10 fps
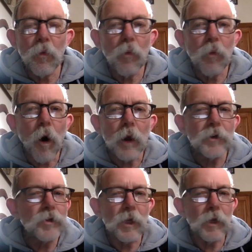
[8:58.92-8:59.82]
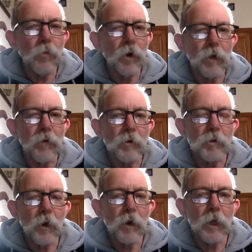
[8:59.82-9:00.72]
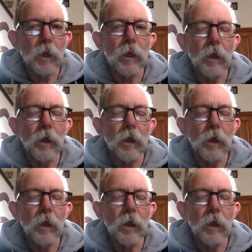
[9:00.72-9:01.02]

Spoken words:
Why does Dean want to give up smoking?